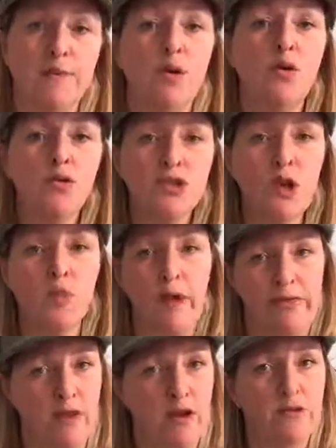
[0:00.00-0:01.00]
but also
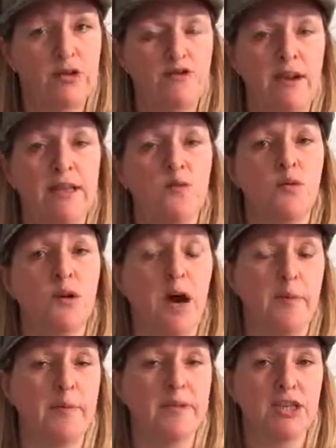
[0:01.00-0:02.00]
when those strengths will
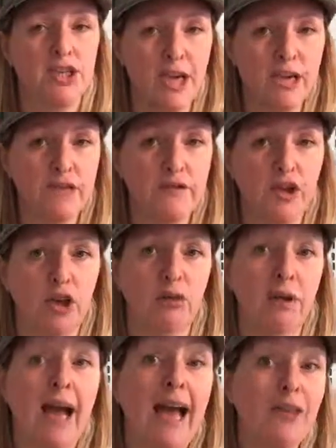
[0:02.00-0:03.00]
come up as a challenge for you
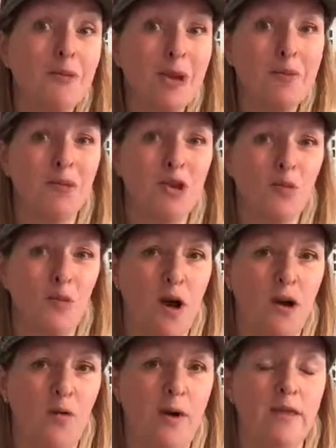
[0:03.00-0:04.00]
and the people that you
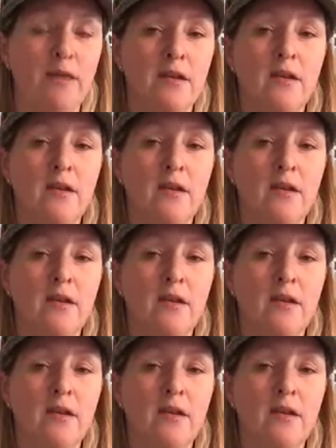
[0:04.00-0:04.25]
work with.